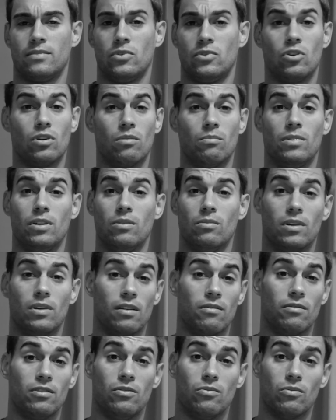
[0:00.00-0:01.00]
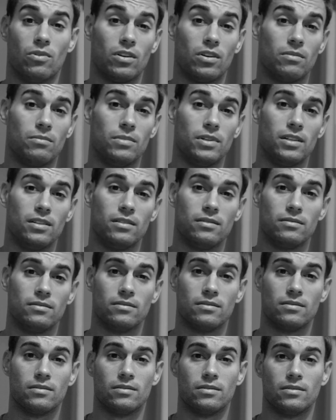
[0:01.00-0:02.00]
you can be whatever you want to be,
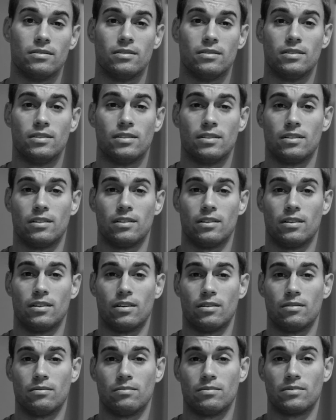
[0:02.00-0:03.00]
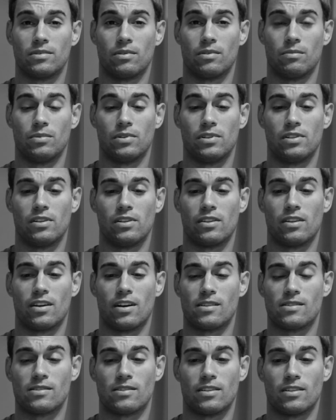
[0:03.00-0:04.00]
you know, so put your
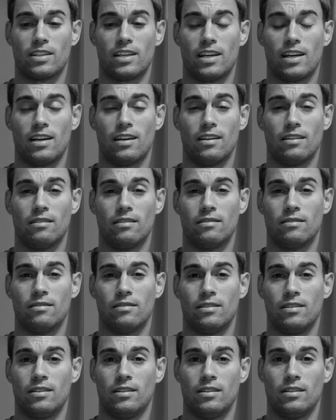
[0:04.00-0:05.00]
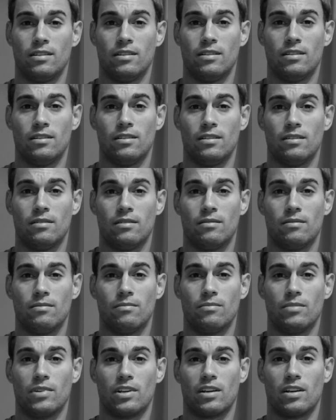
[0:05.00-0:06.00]
thoughts on that and
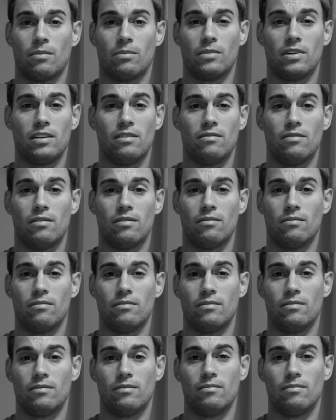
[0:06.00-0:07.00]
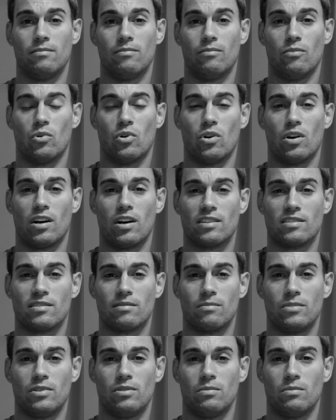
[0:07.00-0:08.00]
become an even more
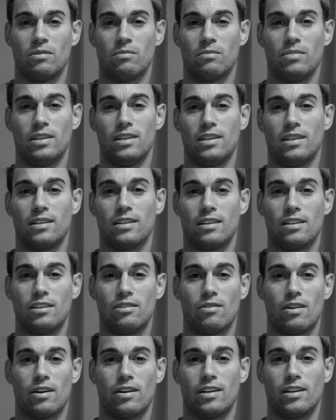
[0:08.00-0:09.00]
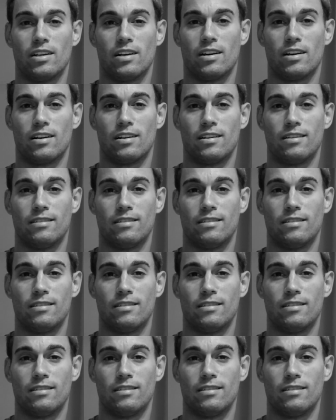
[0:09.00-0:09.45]
awesome human being than you already are.